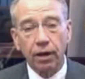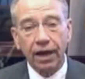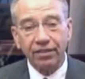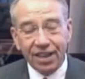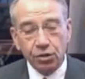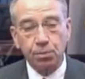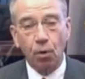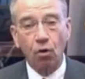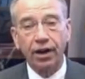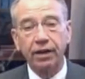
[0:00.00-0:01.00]
at this
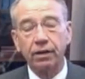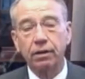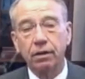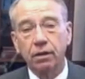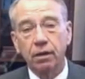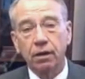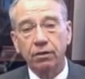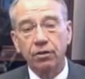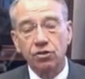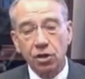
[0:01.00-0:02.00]
point,
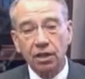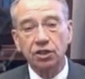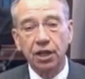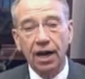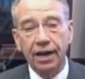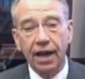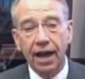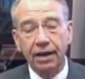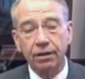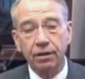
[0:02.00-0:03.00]
the Sunshine
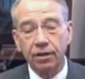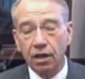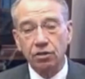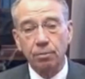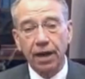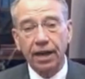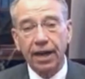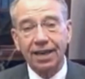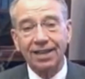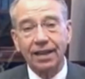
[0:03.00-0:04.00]
Act doesn't make
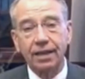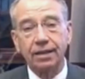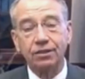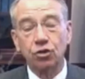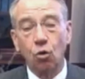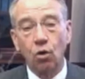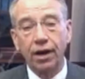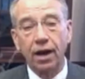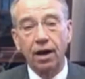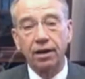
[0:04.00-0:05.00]
anything that's
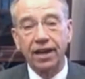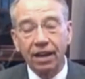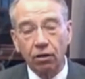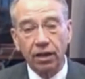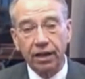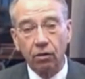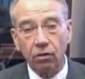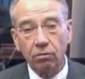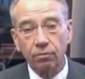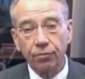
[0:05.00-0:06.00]
going on
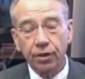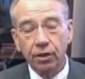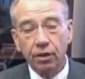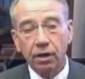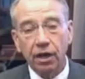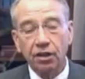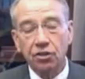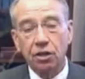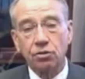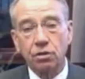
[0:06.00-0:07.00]
illegal. It
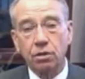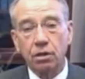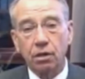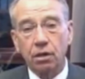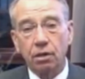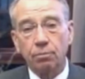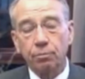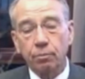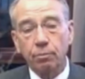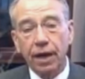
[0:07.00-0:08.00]
just
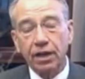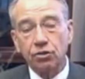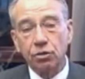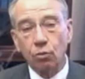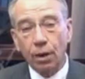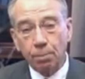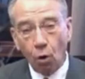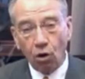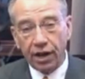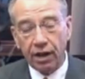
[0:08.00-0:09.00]
makes the
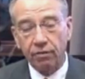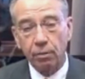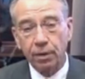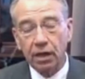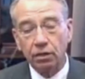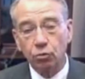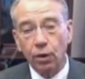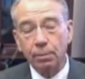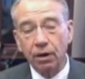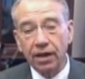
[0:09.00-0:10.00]
reporting of it, because
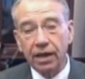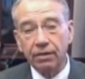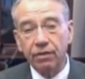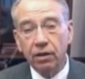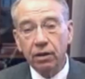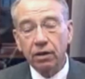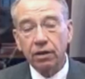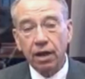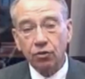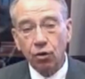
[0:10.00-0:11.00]
we believe
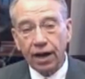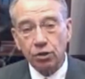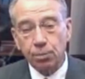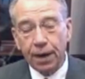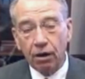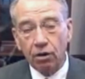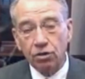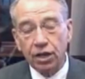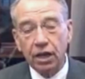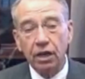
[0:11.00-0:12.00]
that
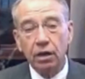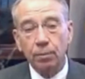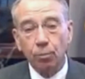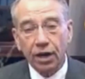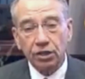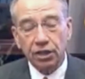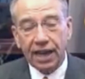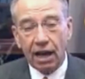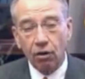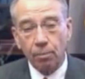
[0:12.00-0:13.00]
transparency brings
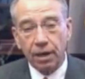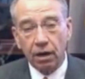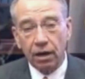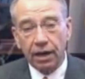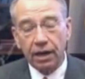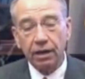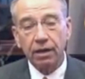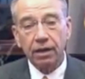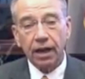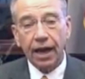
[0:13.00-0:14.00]
accountability,
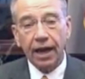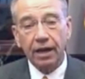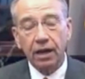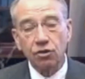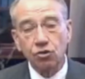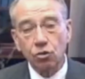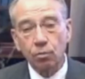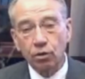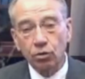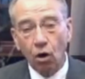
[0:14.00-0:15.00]
and
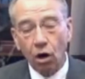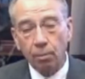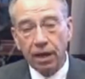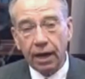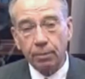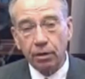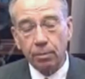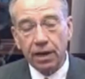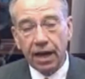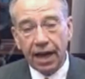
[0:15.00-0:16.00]
consumers ought to be able to be